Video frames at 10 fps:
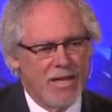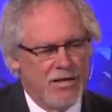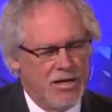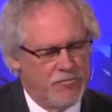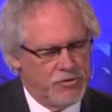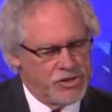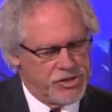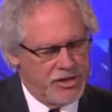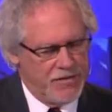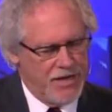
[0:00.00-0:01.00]
Now, the first
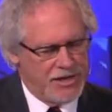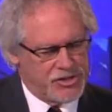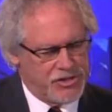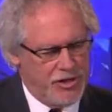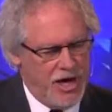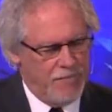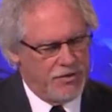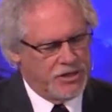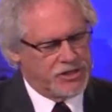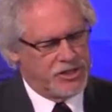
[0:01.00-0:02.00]
thing that's
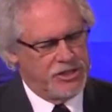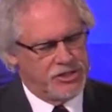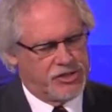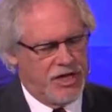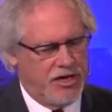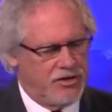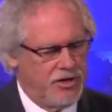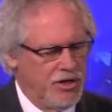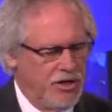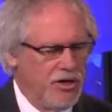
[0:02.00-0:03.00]
obvious is that
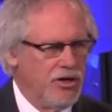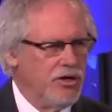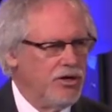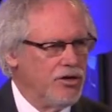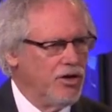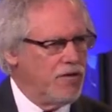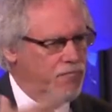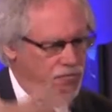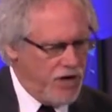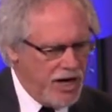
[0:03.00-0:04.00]
you're not
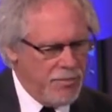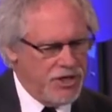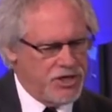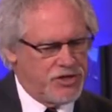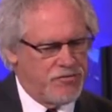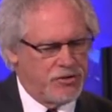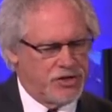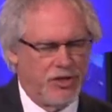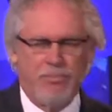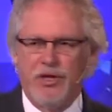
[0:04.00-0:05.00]
famished for
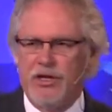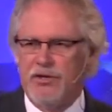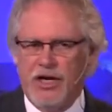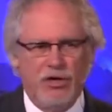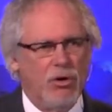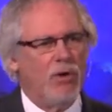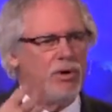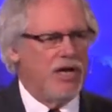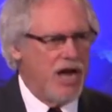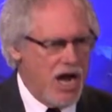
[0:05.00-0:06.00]
something that you
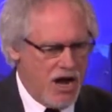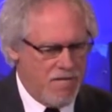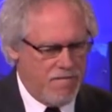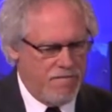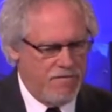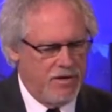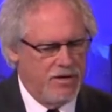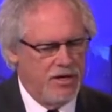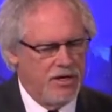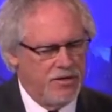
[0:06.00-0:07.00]
already have.
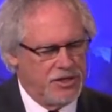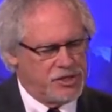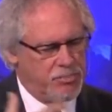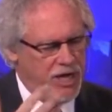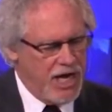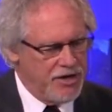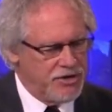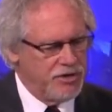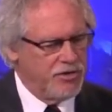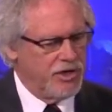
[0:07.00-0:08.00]
This beatitude,